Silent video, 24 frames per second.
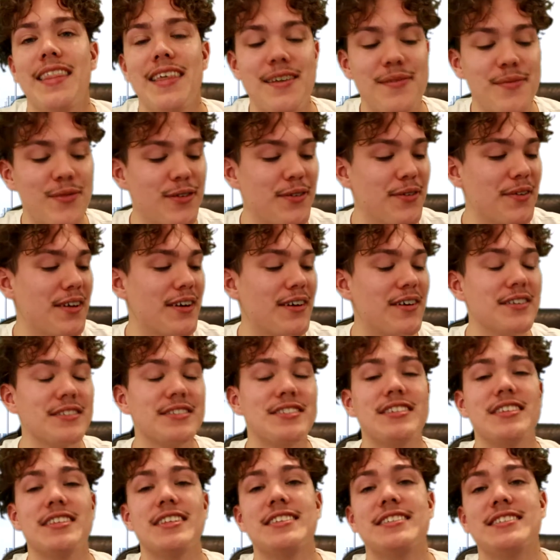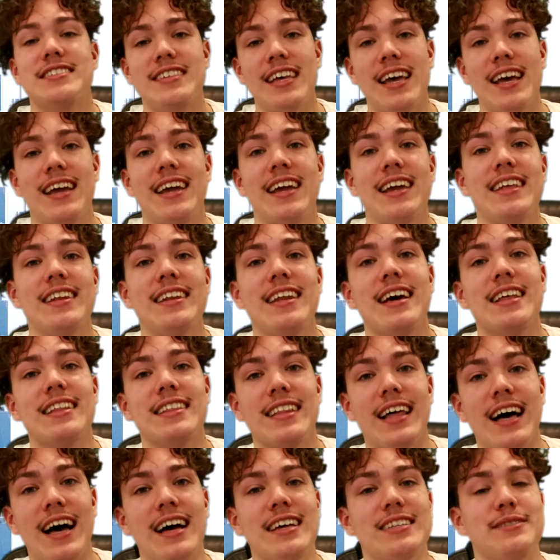then moving on to the second
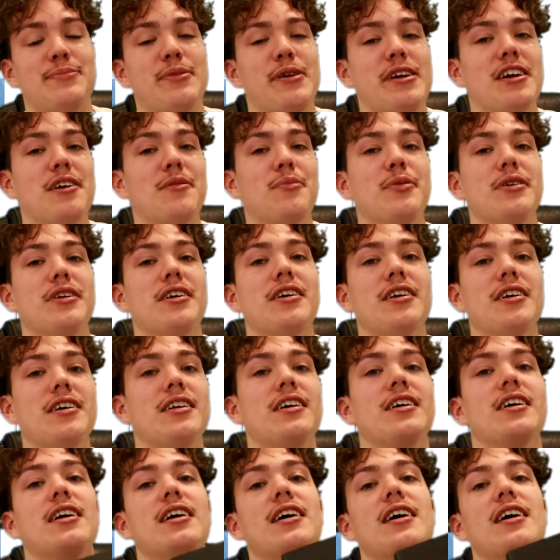last pickup we got,